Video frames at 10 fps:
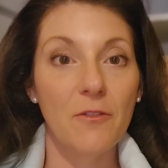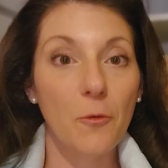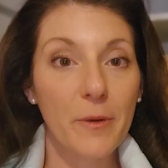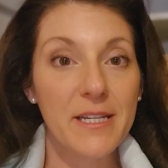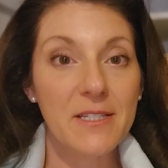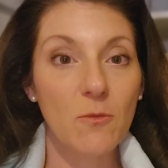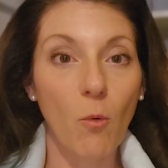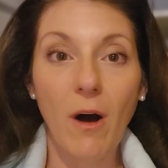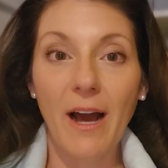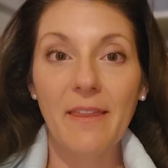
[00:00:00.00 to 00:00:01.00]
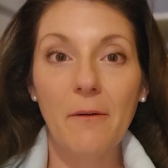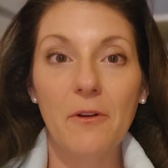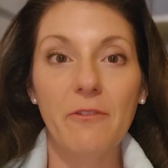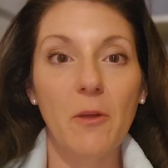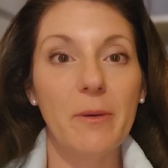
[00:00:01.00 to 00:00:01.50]
The reason why they were
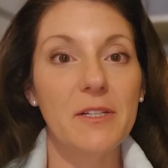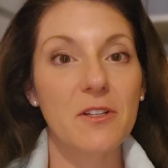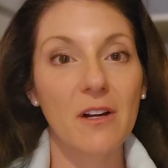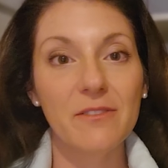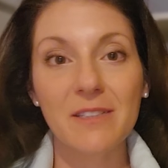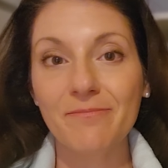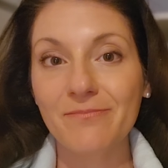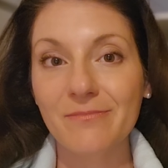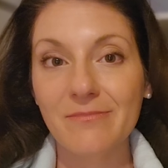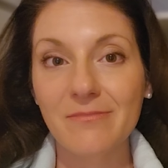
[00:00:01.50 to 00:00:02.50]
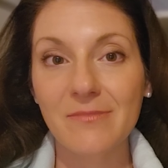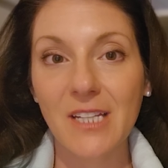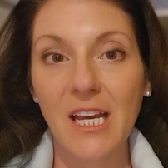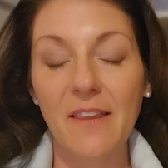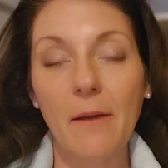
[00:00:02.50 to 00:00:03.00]
developing scurvy?
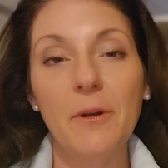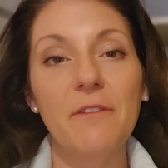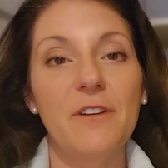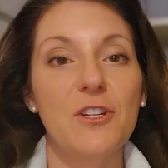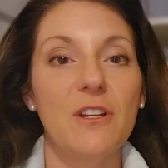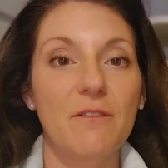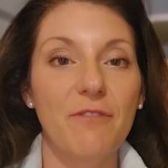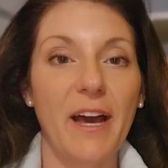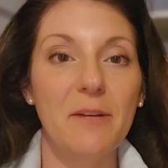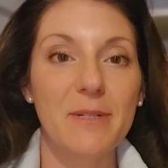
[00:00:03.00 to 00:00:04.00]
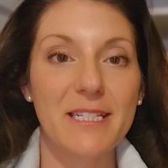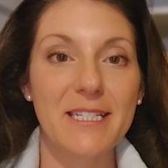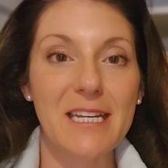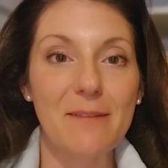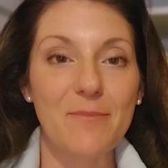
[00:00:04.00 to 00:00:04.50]
They were deficient in vitamin
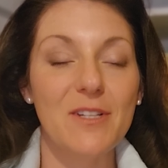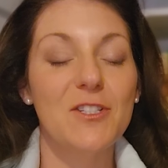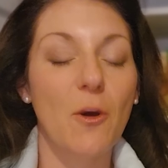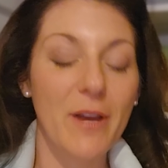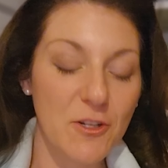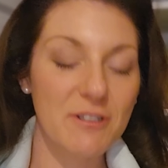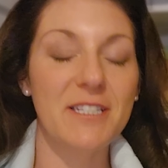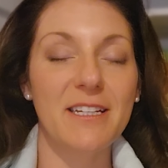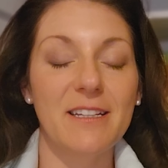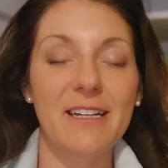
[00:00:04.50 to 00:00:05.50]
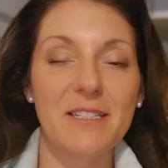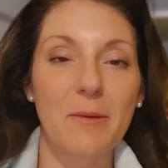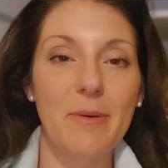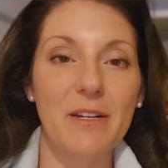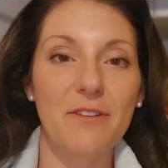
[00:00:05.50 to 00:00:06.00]
C. So interestingly, as a
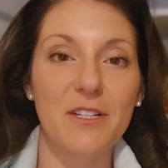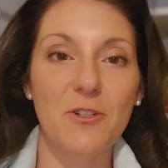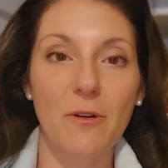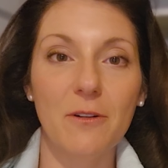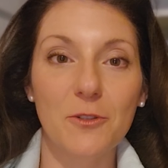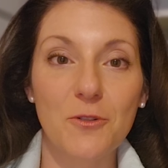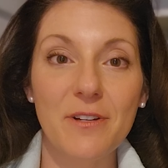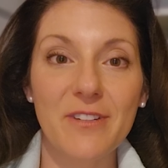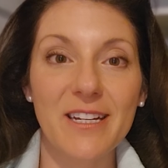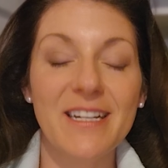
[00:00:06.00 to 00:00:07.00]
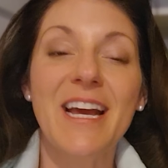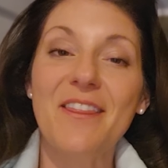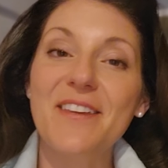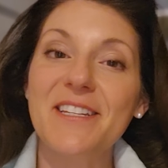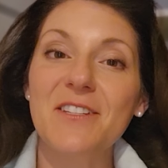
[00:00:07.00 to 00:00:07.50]
bit of historical trivia,
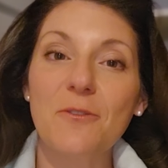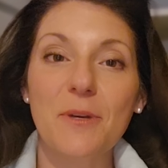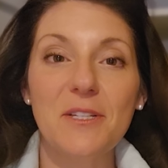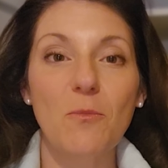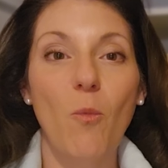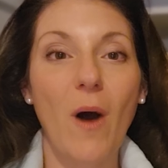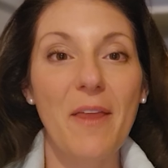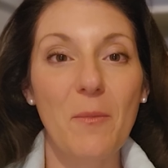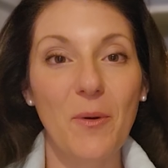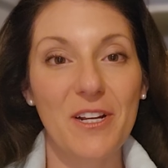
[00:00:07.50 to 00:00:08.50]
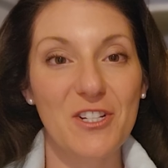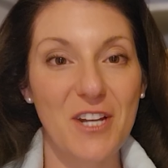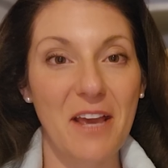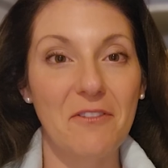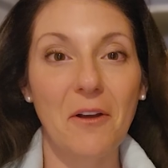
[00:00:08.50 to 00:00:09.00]
this is the reason why the British
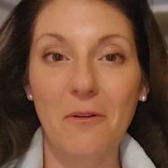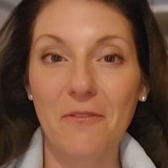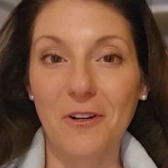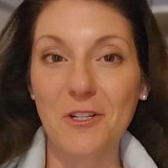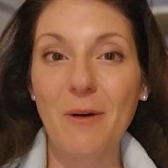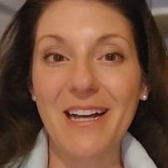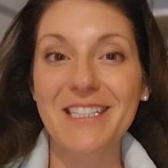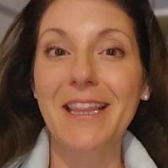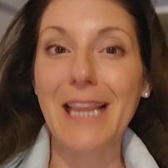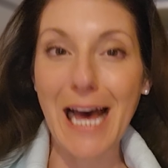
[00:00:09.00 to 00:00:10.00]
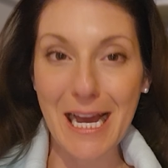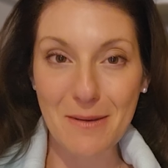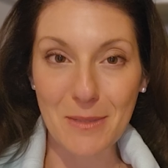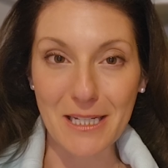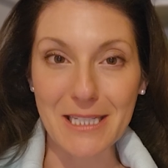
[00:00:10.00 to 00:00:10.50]
Navy are referred to as
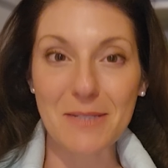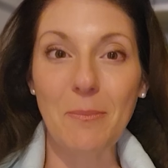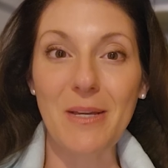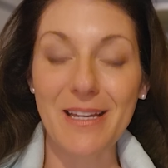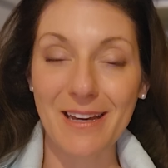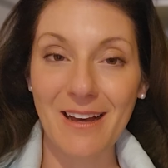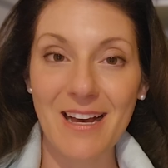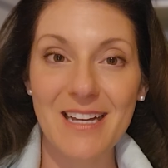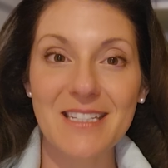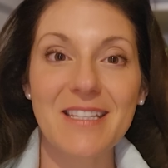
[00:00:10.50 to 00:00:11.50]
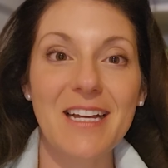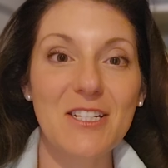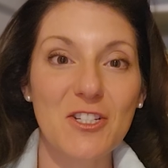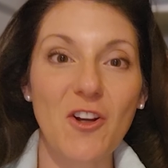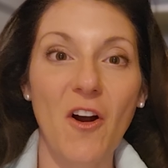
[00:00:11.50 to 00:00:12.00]
limeys, because they
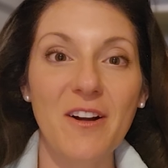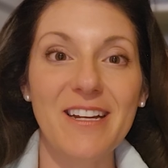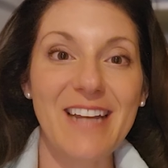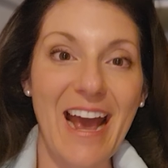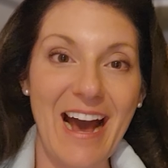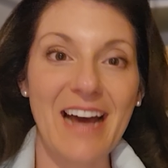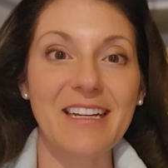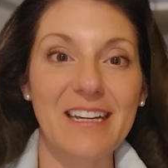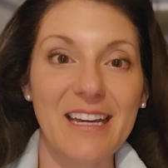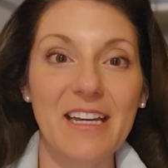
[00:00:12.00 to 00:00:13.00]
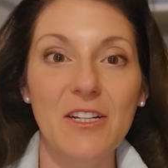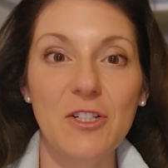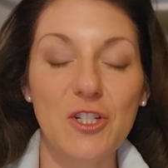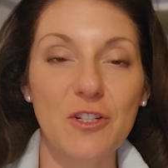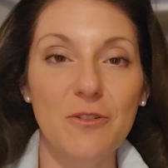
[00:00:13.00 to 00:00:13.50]
started adding
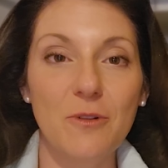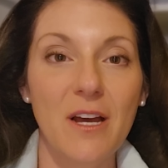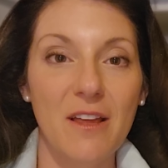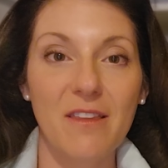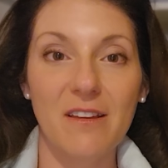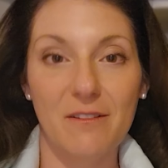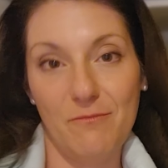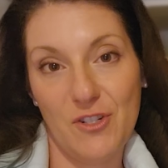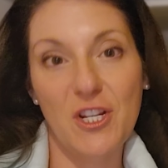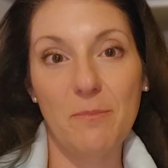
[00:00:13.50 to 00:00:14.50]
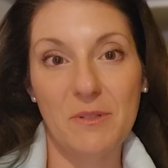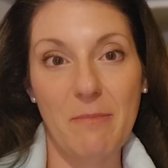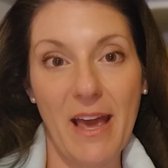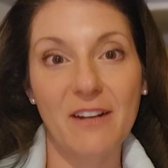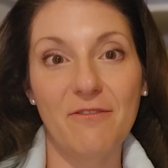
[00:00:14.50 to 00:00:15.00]
into the ship's
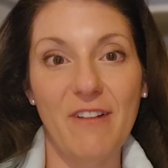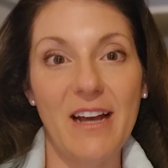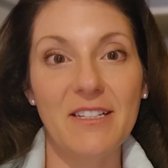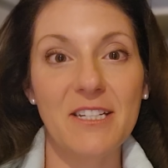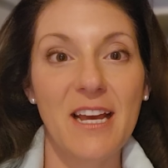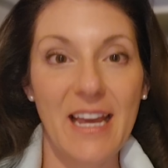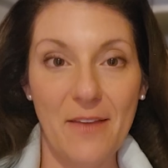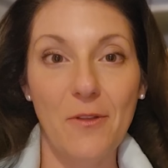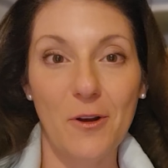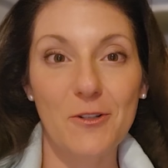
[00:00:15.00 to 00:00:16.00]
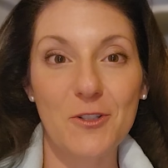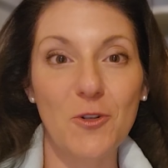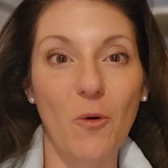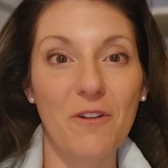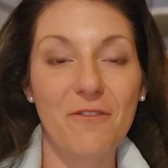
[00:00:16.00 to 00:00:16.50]
manifest in their
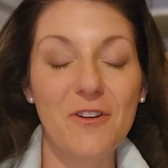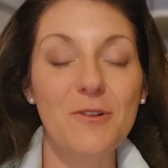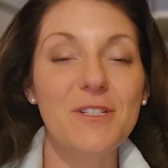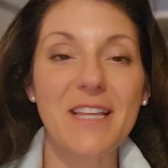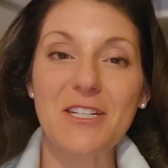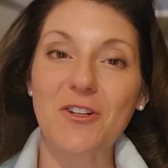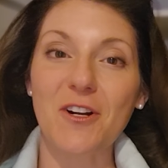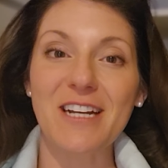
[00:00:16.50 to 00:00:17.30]
stored foods, they started